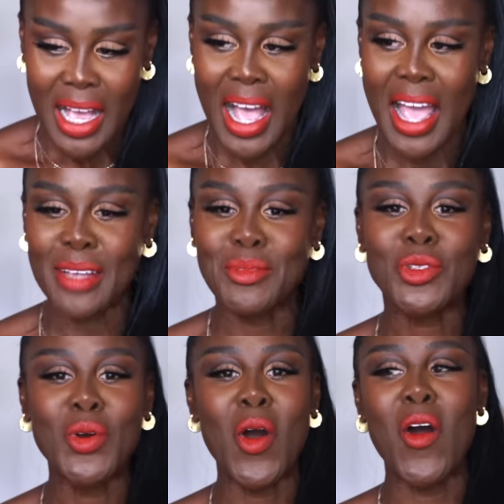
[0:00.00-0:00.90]
I am
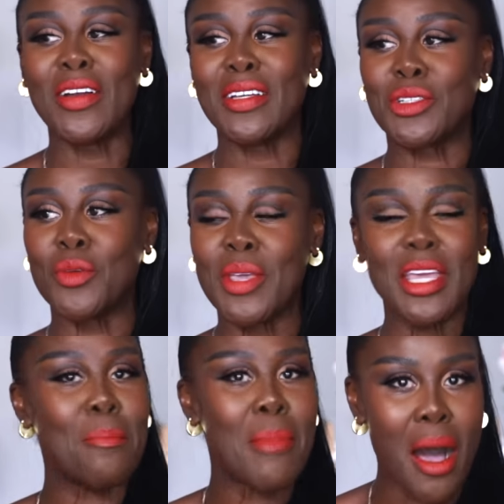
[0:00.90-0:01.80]
so honored to
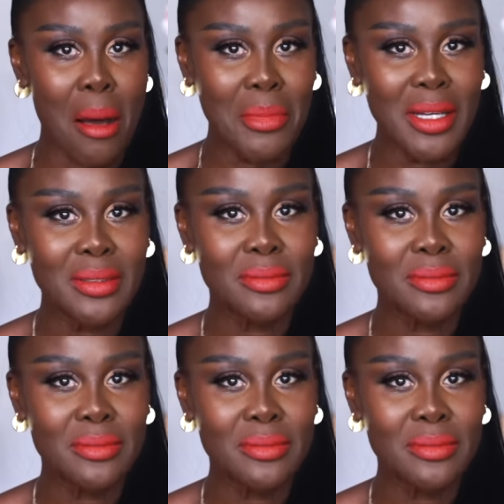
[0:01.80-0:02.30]
be a mom,